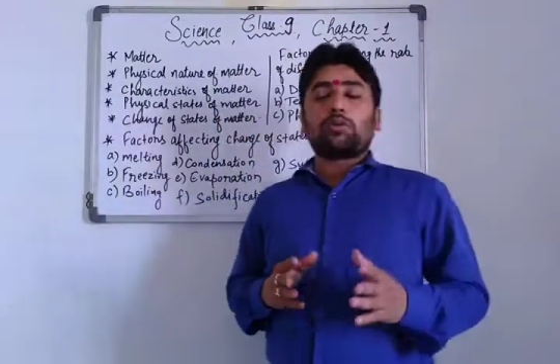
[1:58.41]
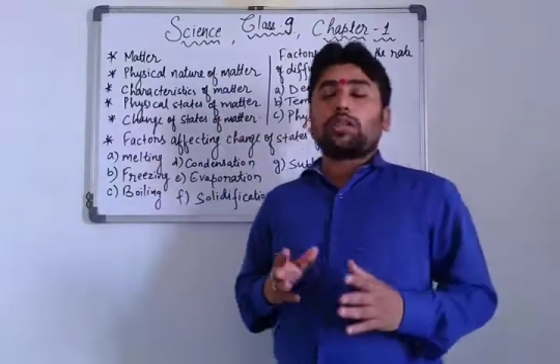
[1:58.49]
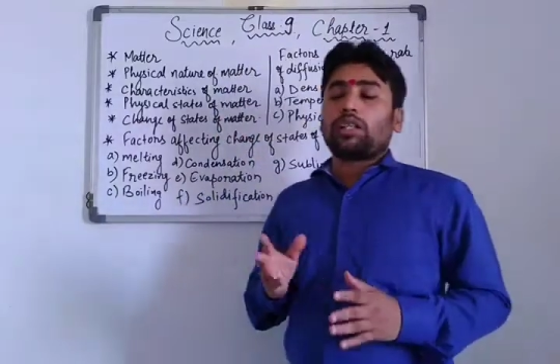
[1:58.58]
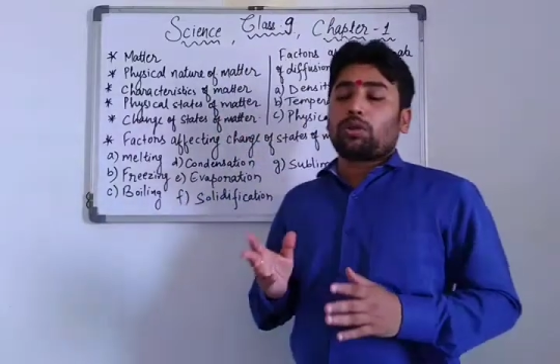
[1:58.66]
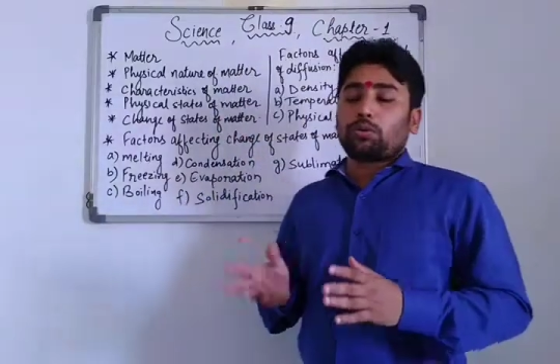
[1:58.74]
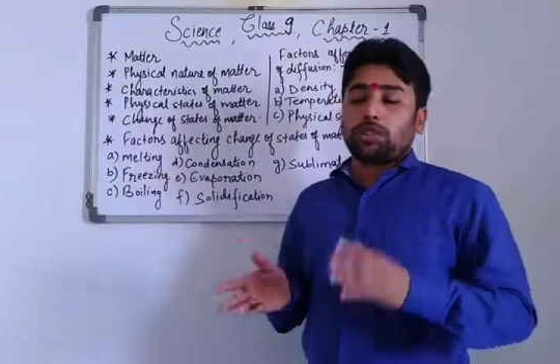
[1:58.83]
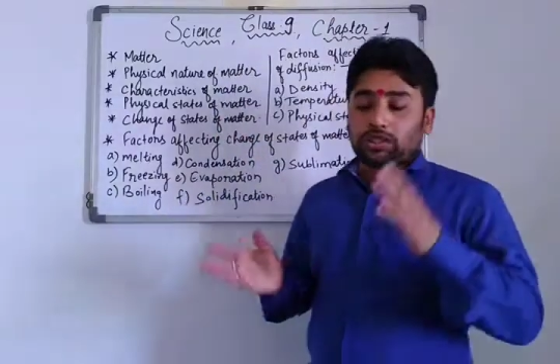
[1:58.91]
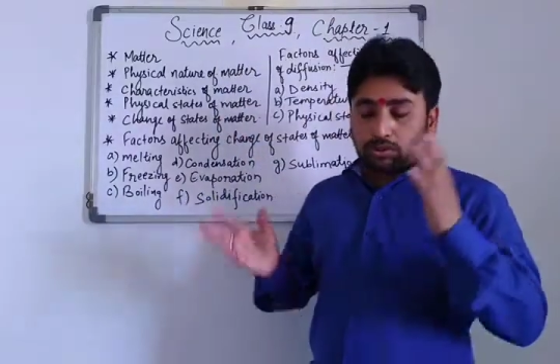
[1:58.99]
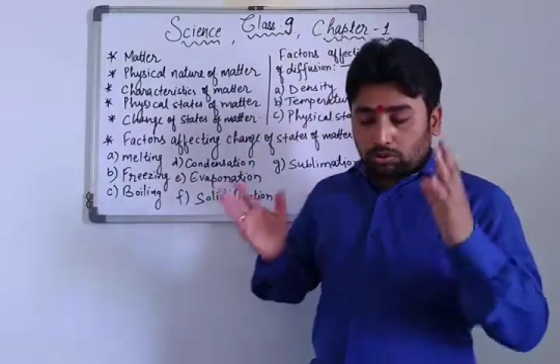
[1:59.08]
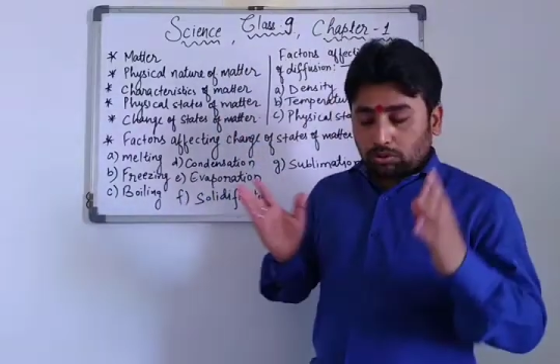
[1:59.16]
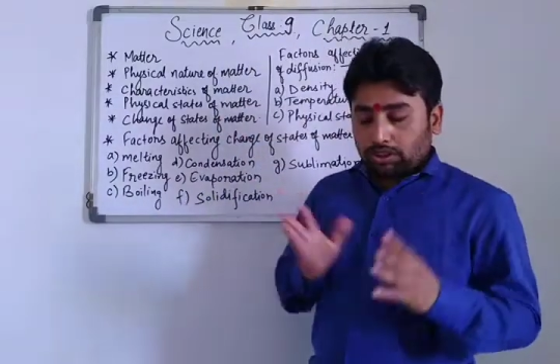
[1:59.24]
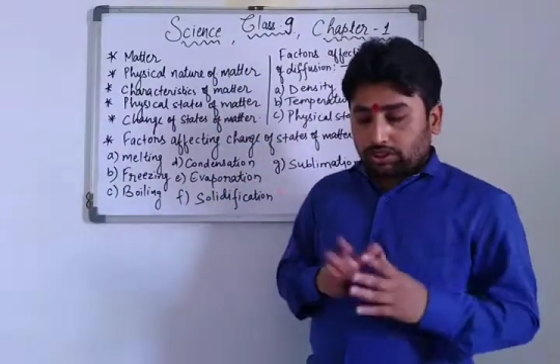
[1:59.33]
liquid is
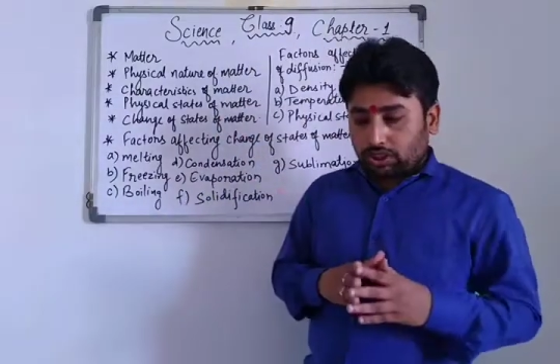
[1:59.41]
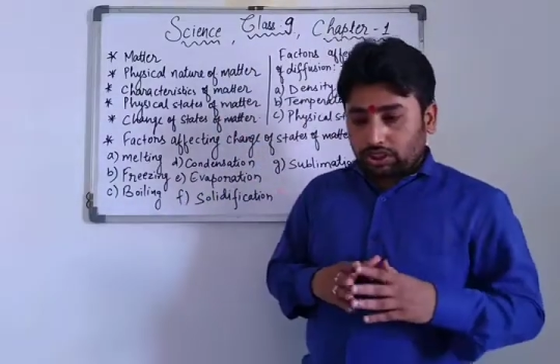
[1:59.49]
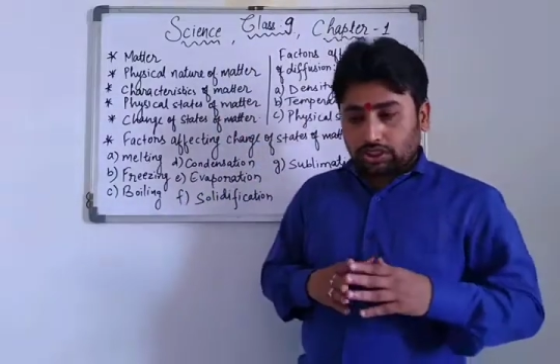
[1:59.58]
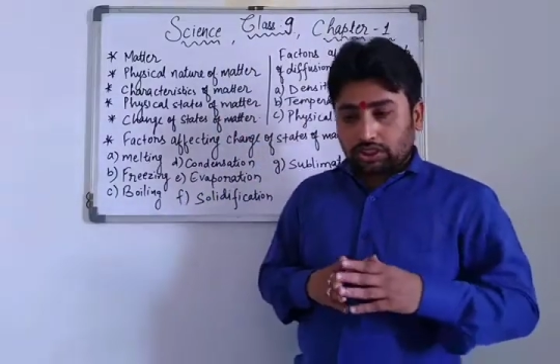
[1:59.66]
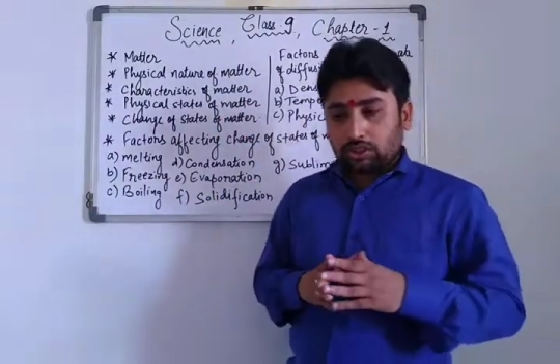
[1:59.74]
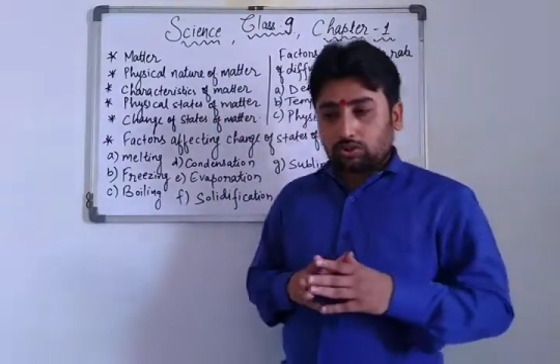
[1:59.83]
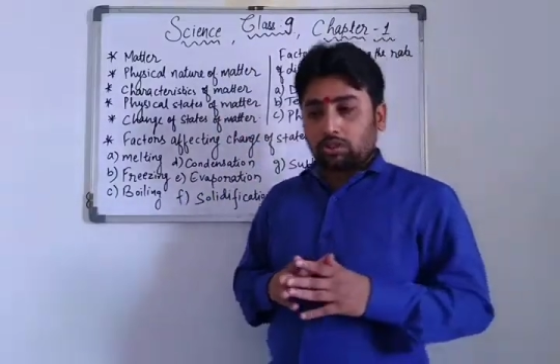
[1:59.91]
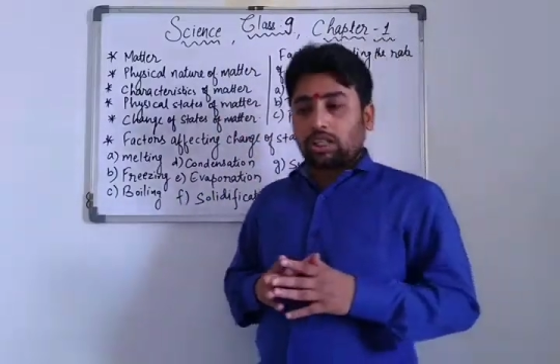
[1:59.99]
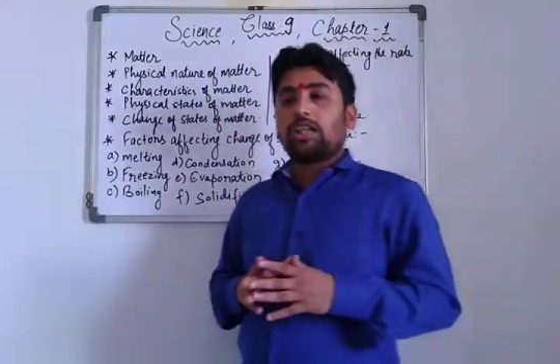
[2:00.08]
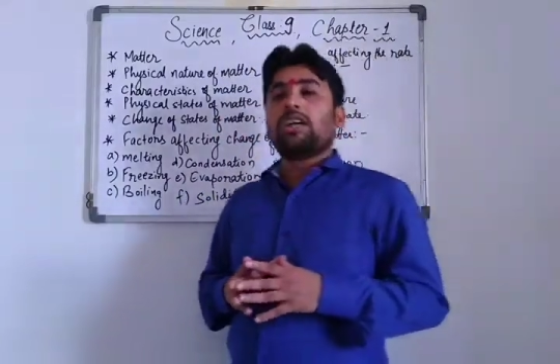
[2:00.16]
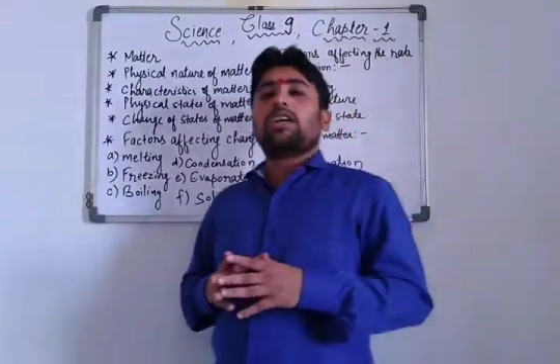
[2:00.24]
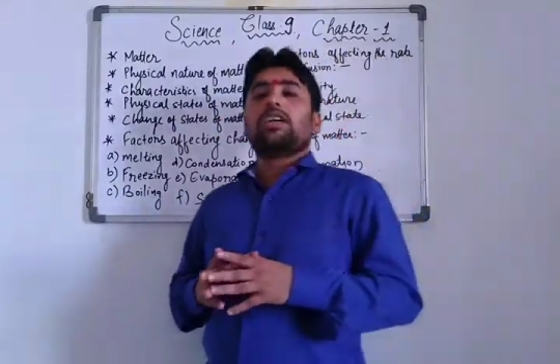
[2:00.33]
cooled, it changes into the
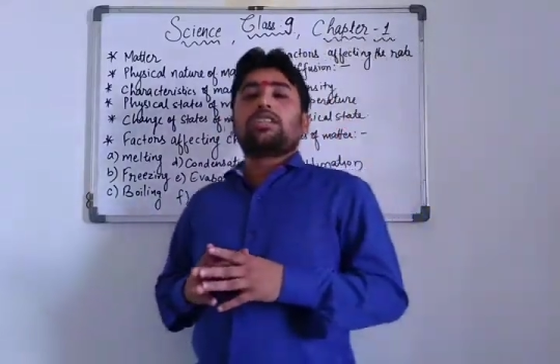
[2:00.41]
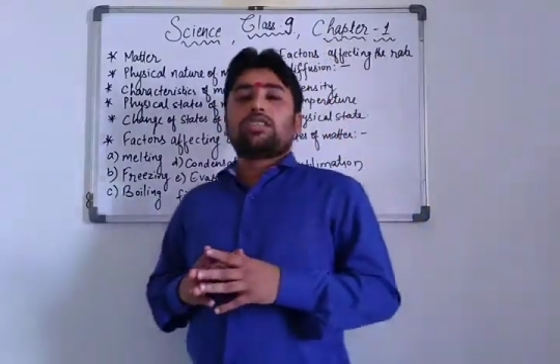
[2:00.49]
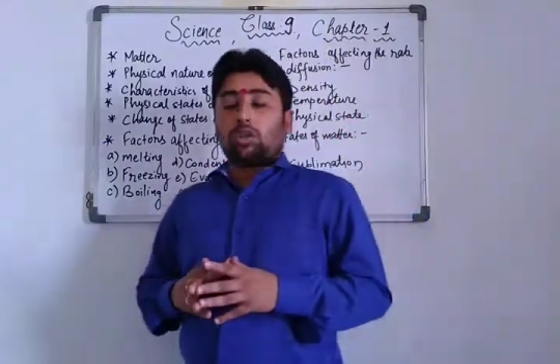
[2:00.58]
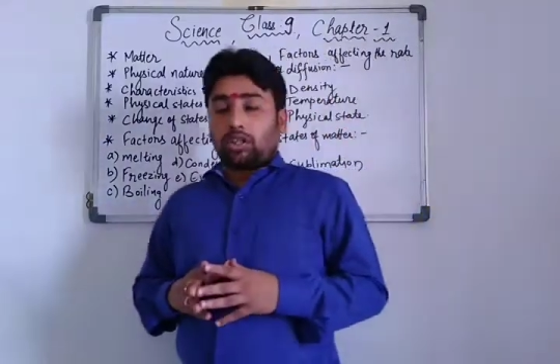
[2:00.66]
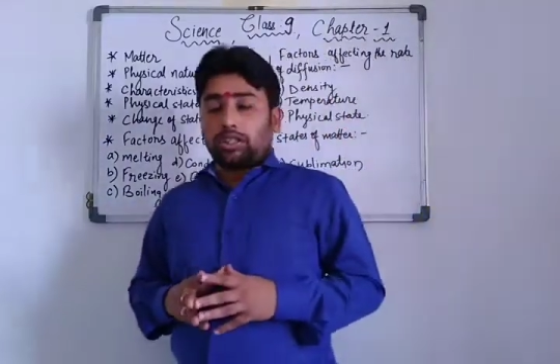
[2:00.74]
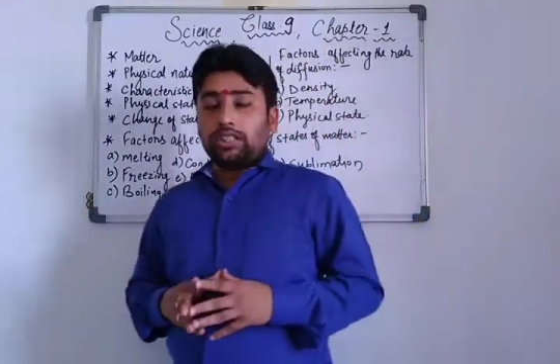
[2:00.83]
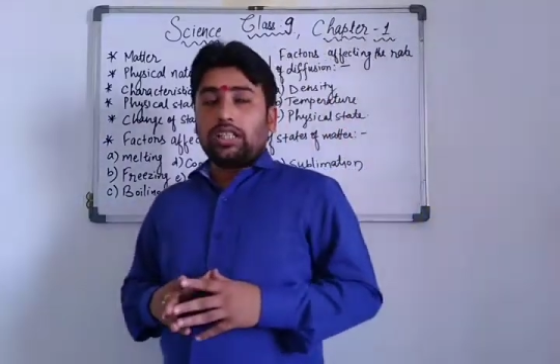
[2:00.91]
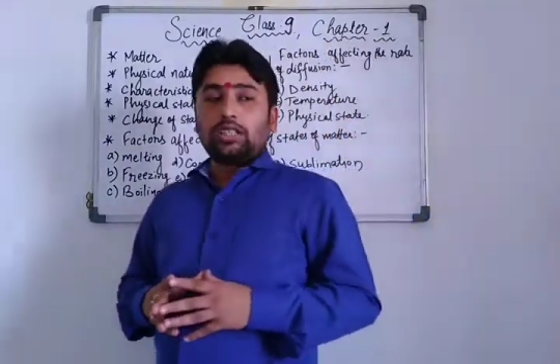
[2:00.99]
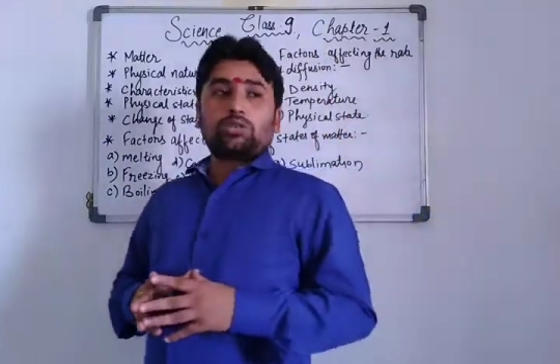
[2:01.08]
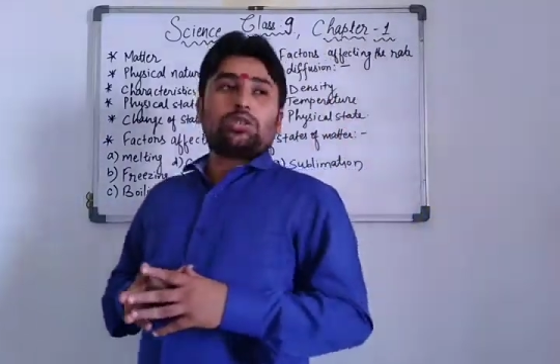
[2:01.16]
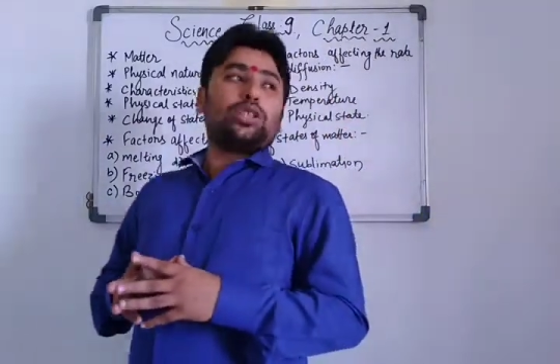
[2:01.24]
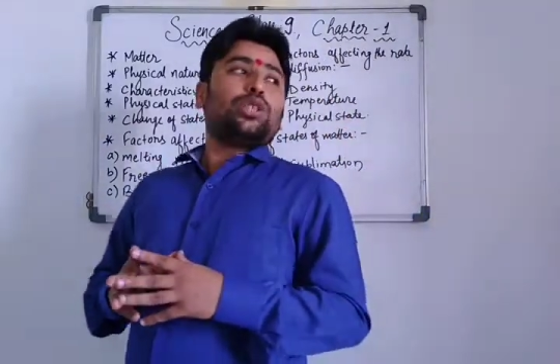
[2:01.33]
solid. So
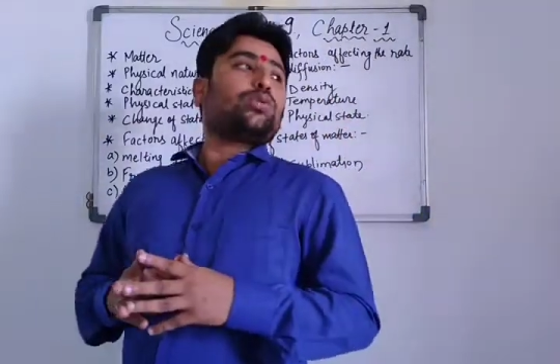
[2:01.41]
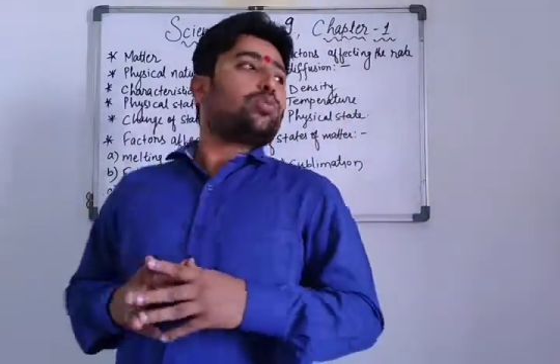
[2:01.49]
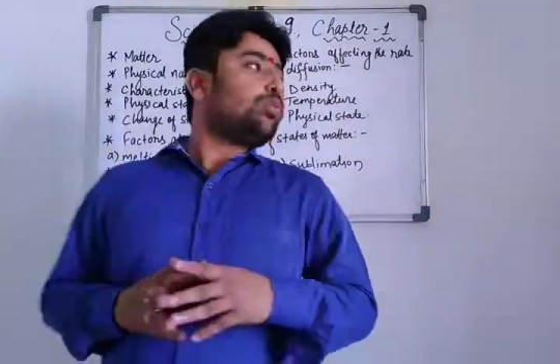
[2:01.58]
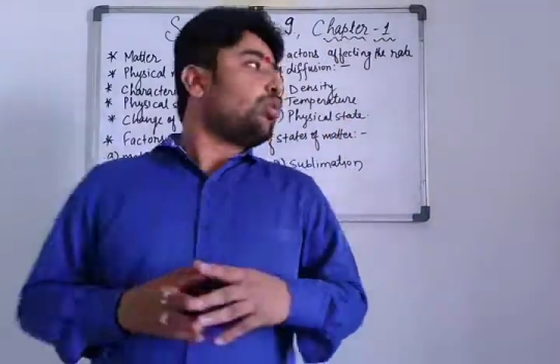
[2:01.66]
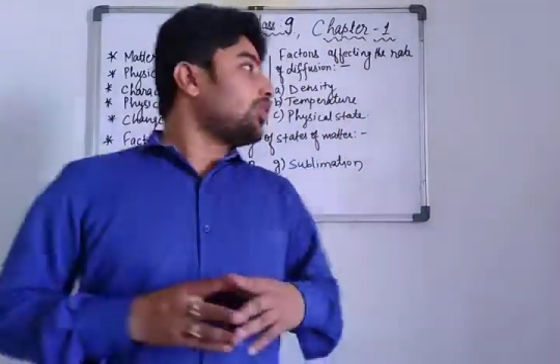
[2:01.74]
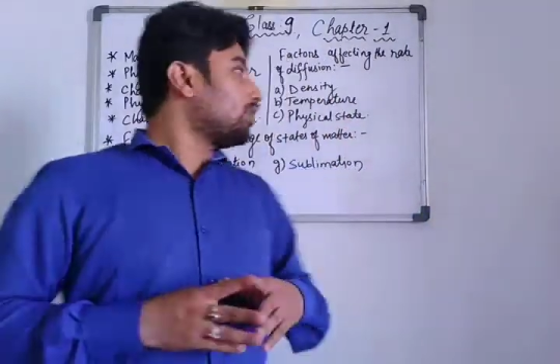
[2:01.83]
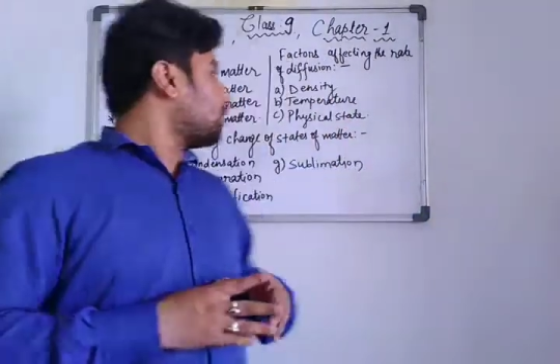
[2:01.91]
these was